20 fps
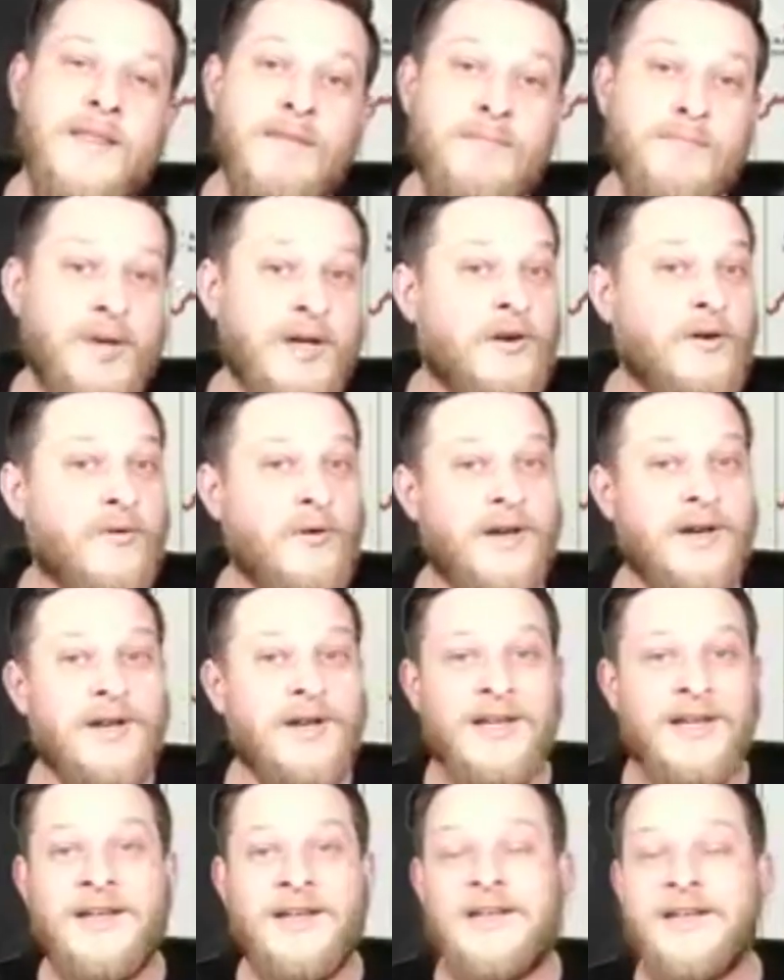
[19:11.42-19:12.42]

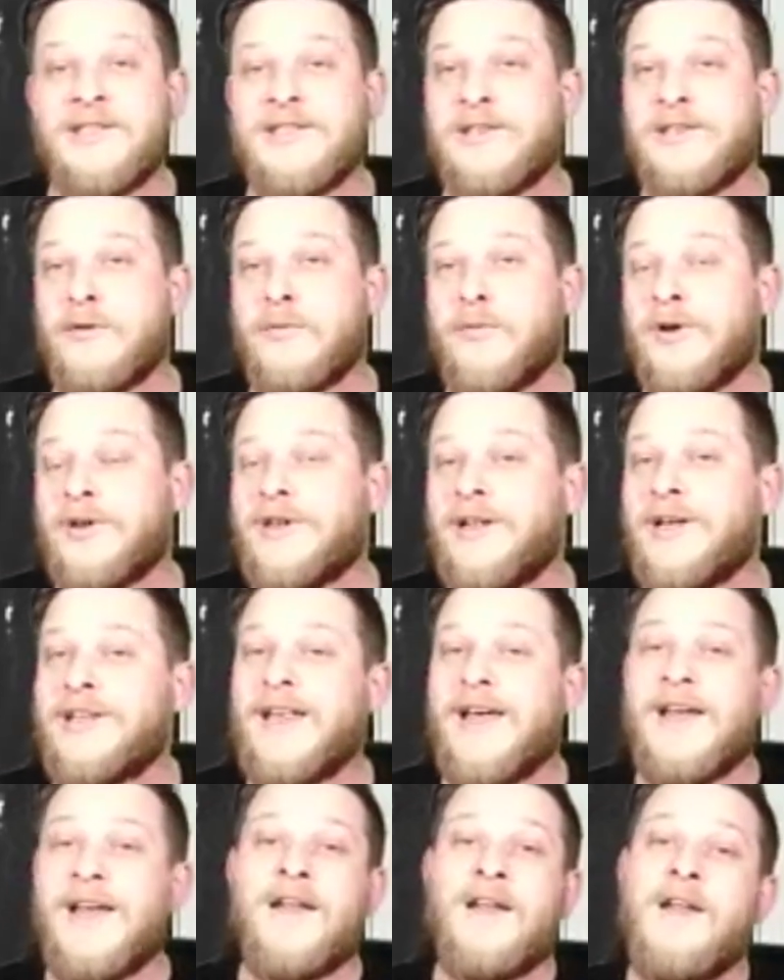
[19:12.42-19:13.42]
Bitcoin, is it going to work like
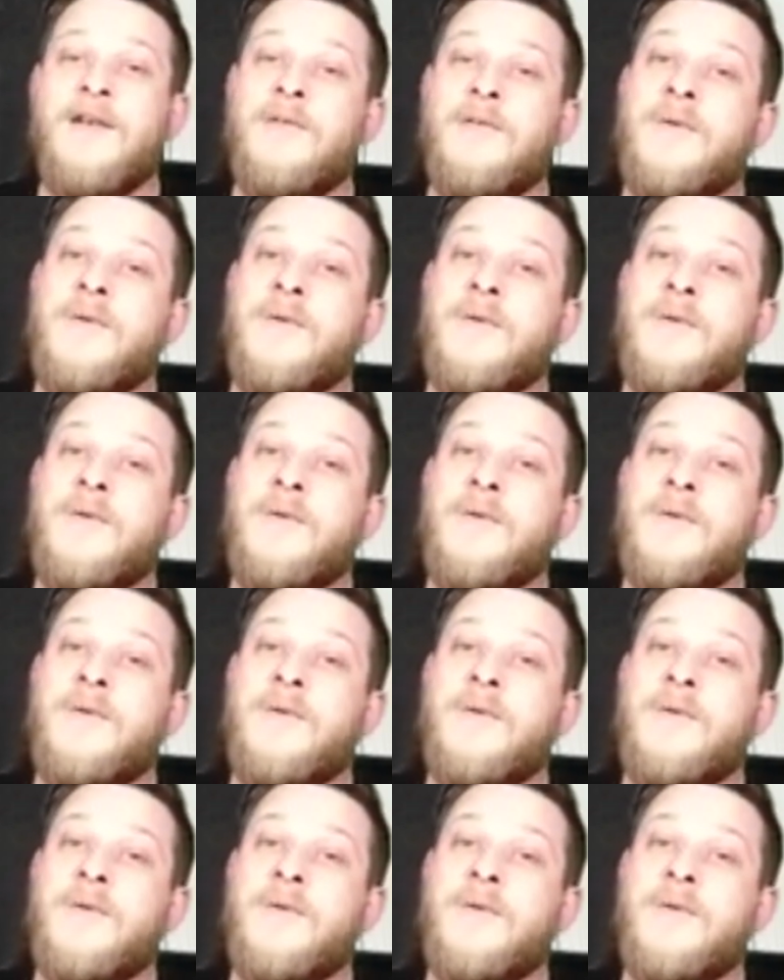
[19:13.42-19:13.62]
that?